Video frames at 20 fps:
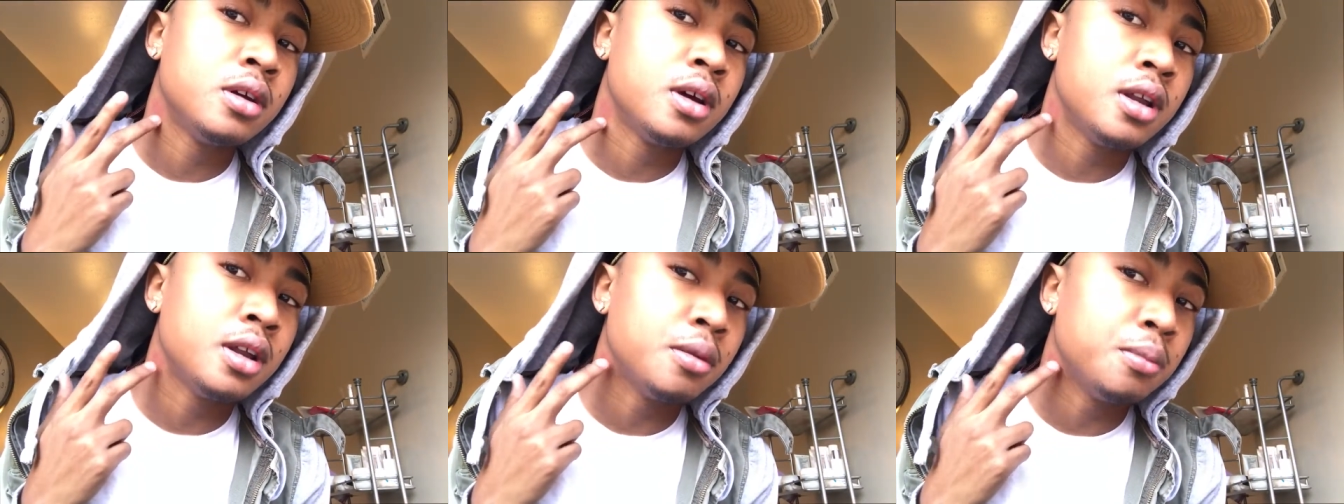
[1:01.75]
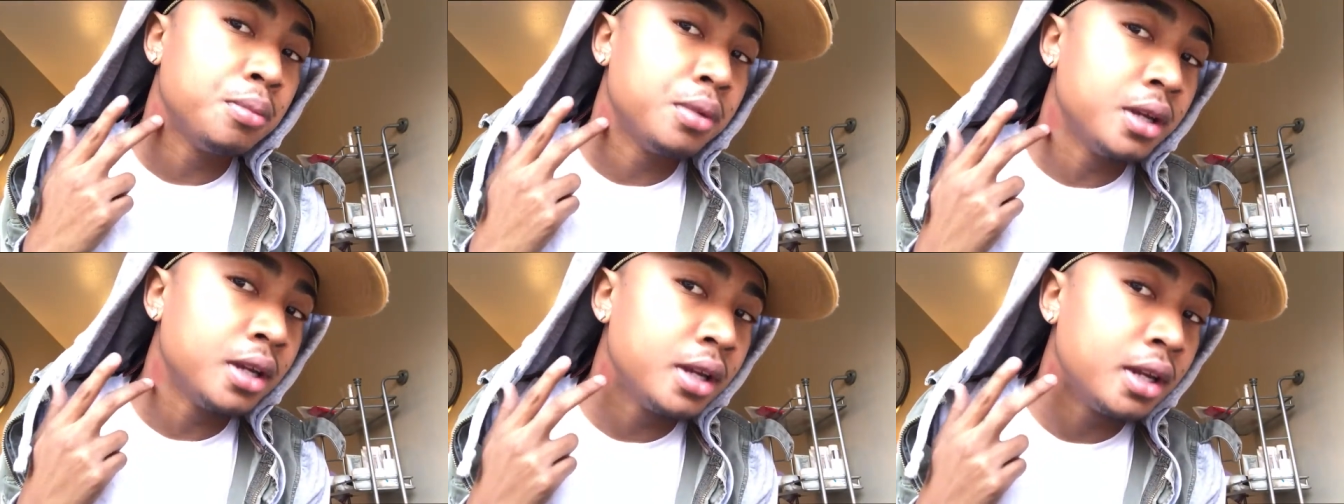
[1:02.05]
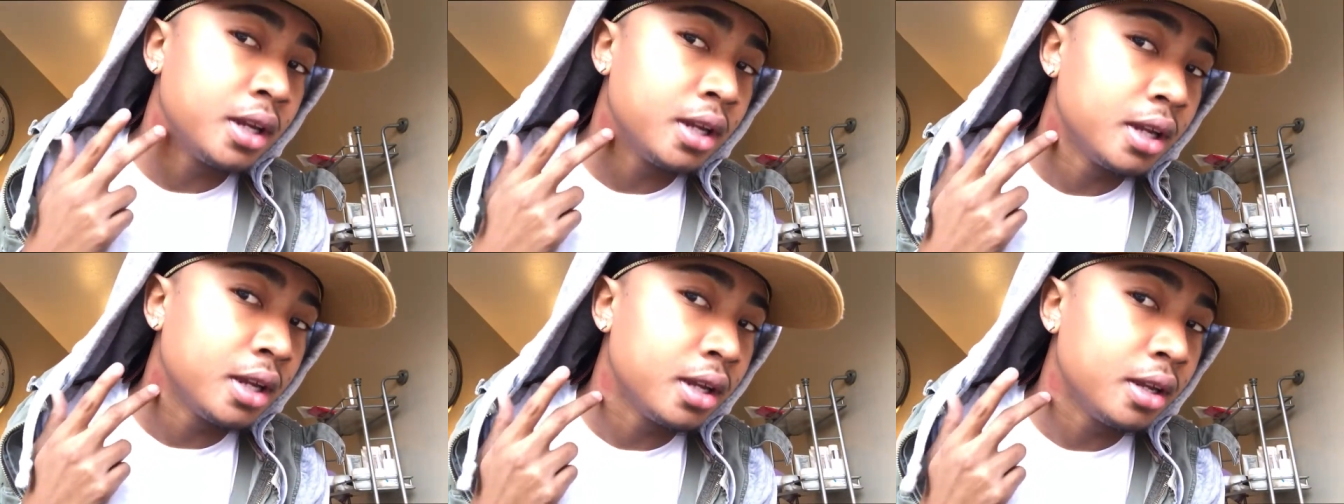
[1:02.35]
How to
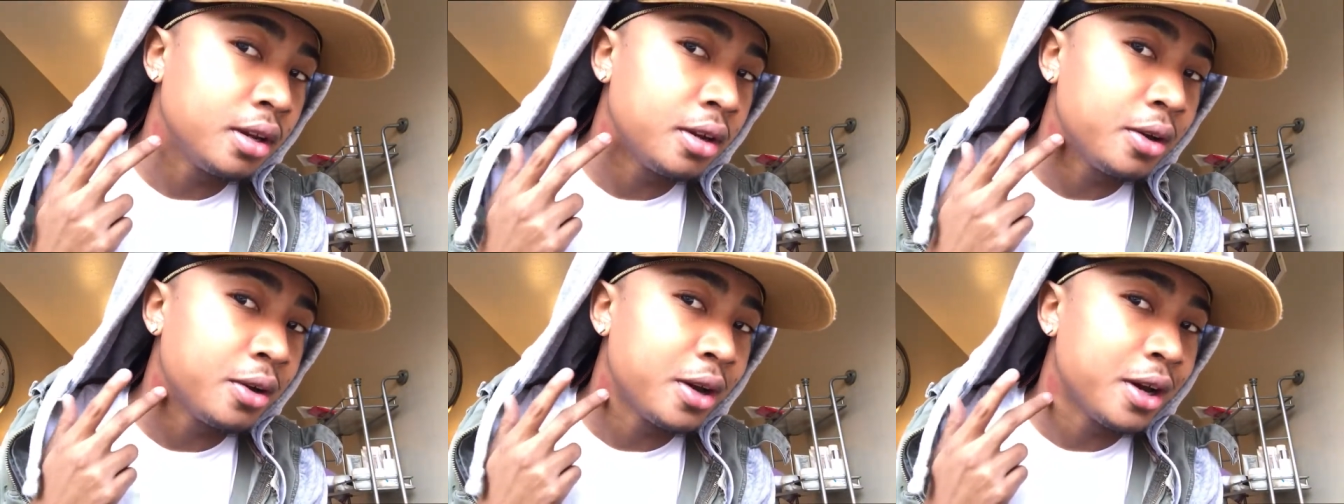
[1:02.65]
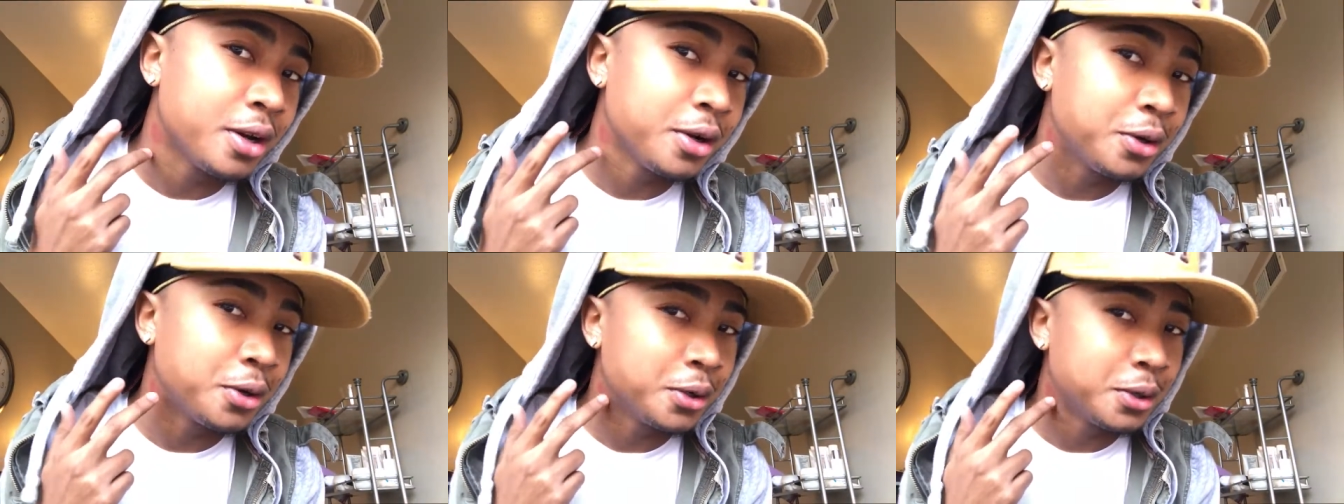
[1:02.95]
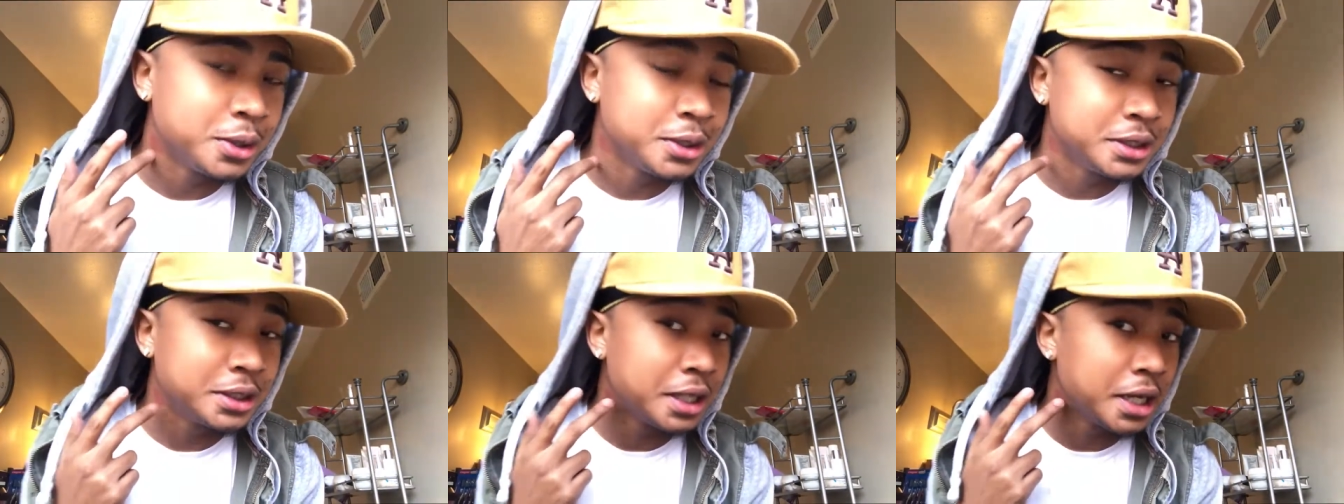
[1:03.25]
blend it, you know how
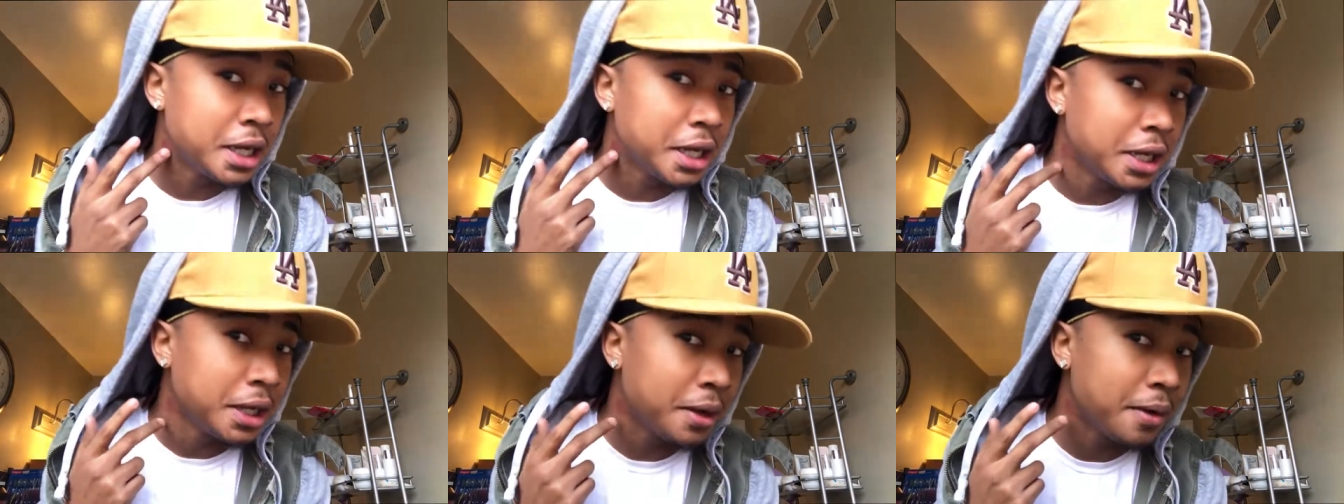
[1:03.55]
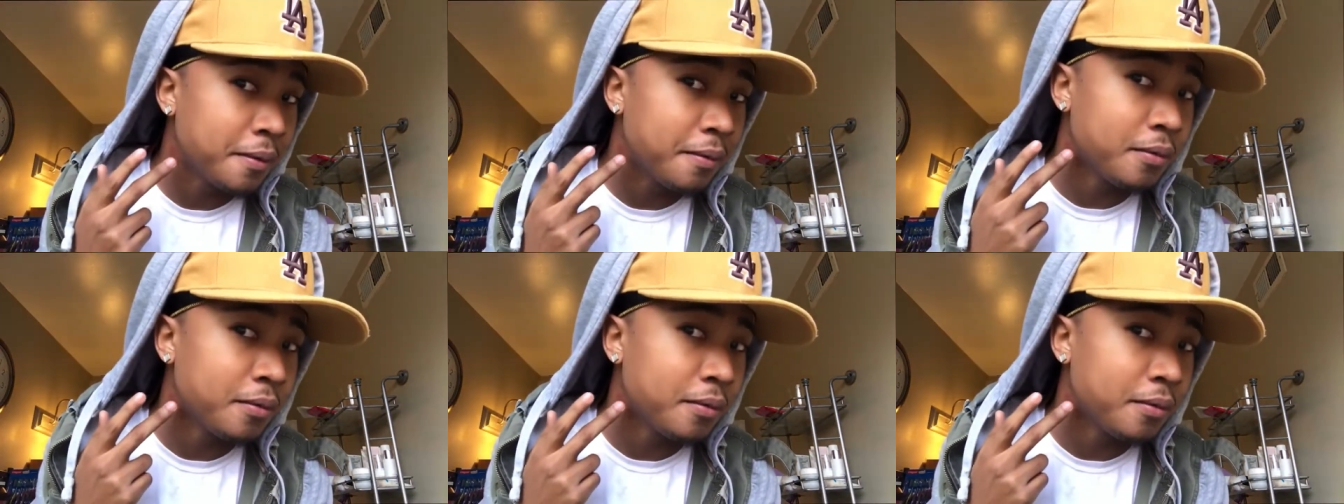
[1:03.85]
girls say.